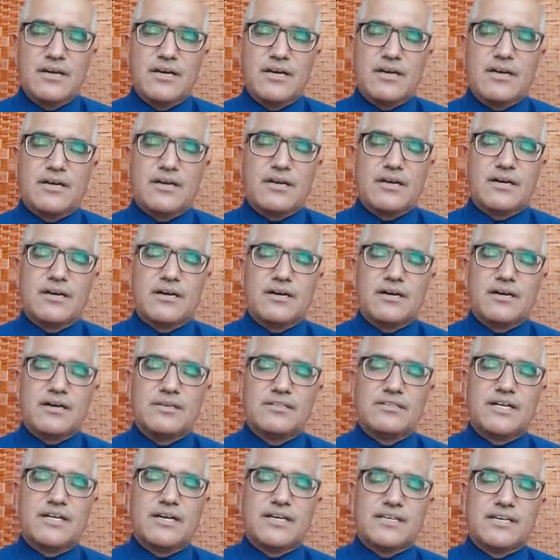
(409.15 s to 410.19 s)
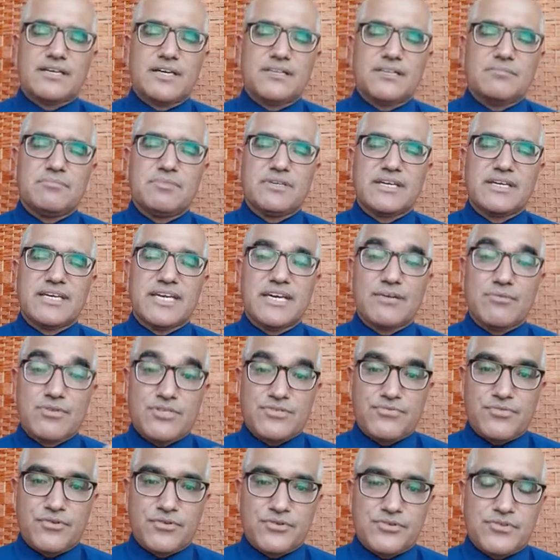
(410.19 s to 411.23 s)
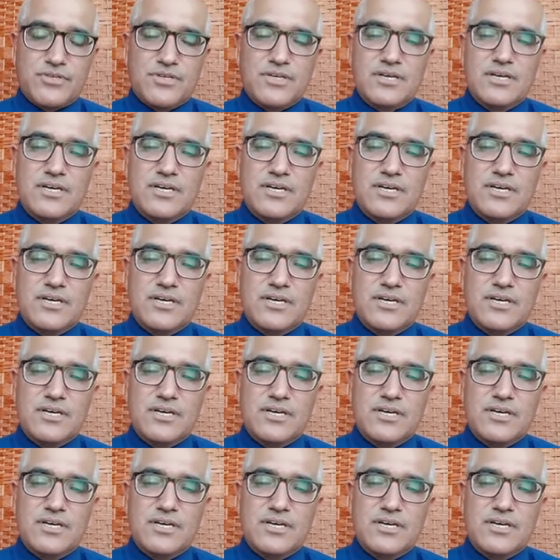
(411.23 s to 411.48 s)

there can be cavus foot.